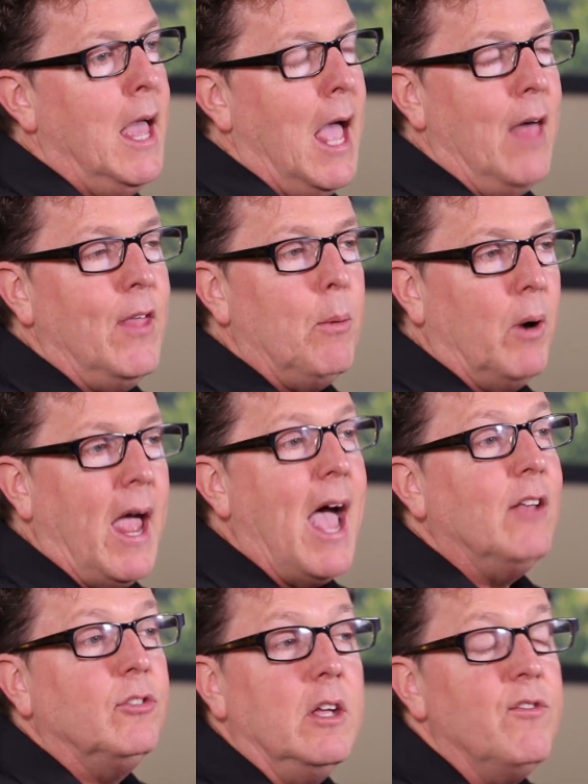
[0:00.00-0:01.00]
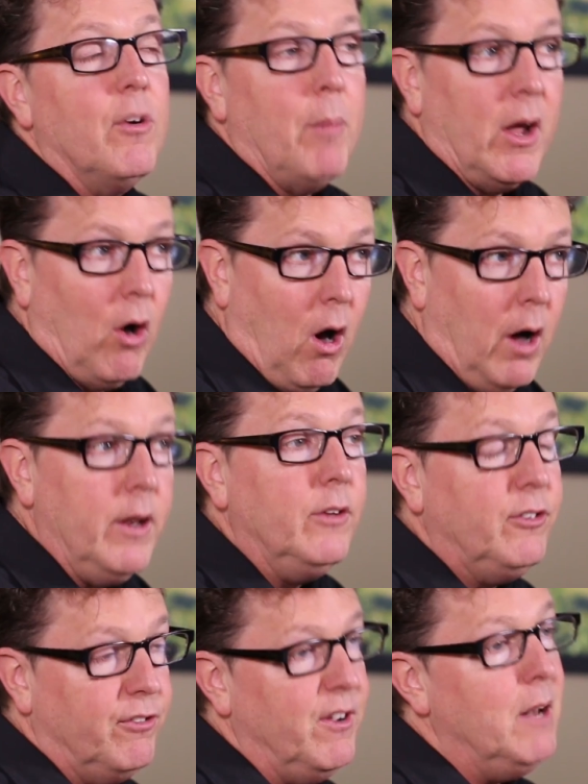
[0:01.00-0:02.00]
and they were asking for my
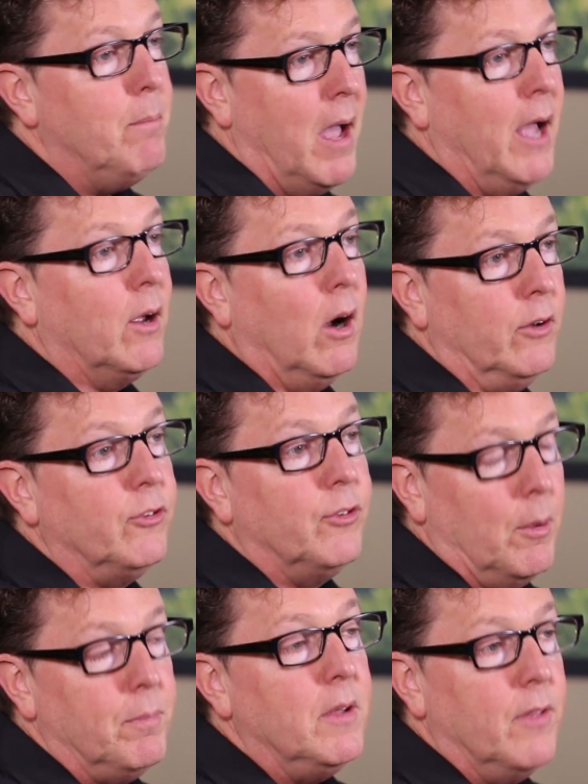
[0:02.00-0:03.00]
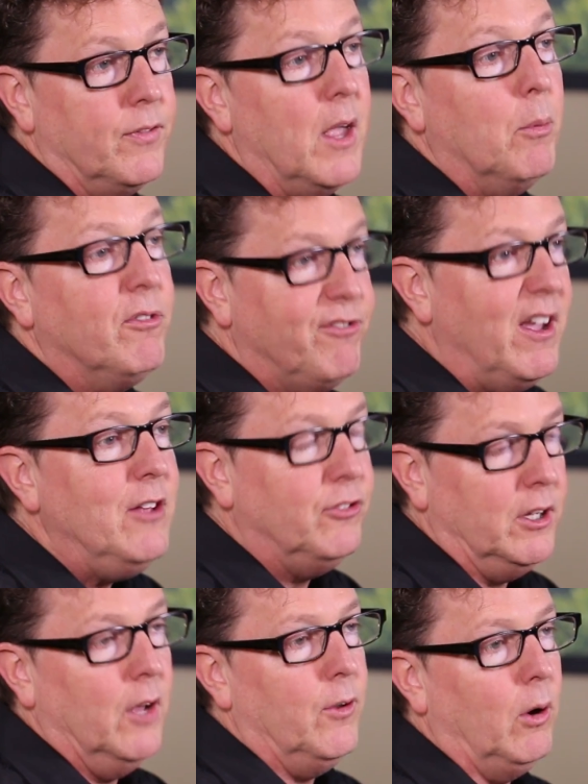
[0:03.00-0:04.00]
honest feedback on something that they were
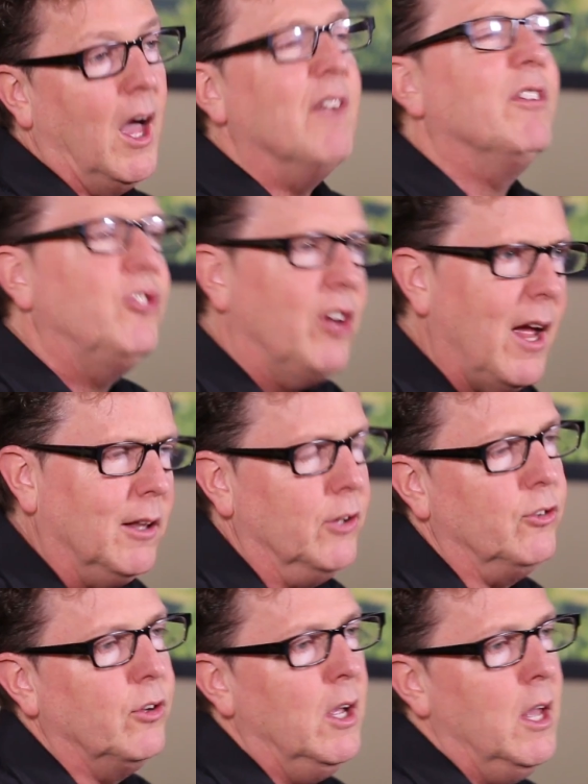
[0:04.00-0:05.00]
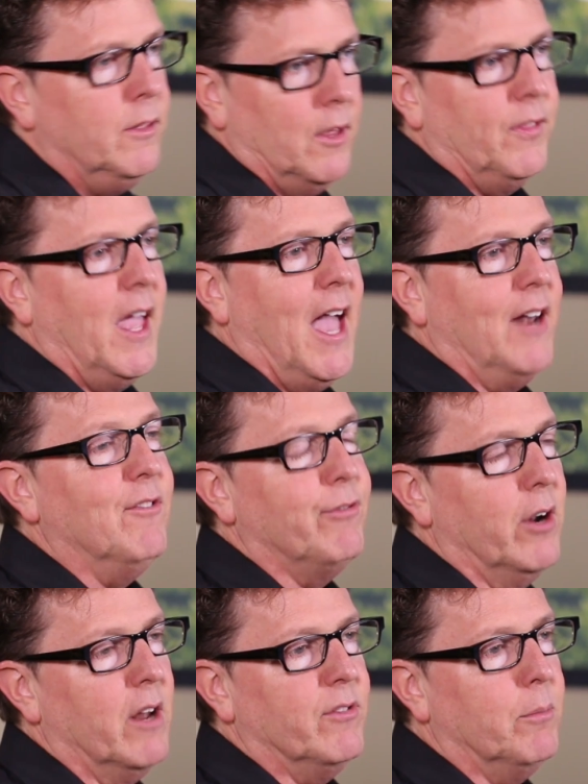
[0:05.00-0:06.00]
facing in their life, a challenge that they had in
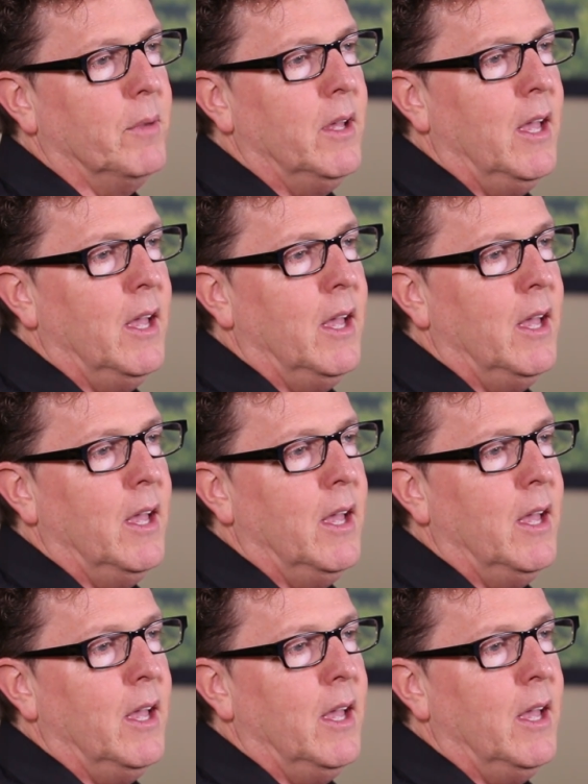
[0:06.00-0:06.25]
front of them.